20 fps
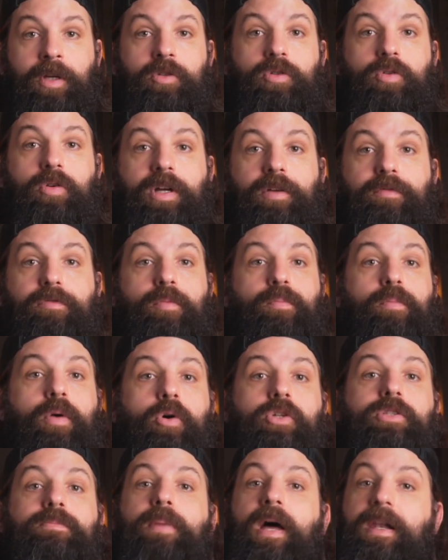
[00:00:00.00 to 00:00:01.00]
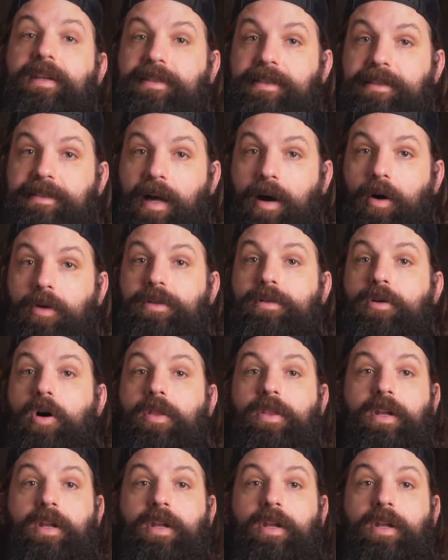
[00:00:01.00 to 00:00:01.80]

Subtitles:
to give the most balanced sound on the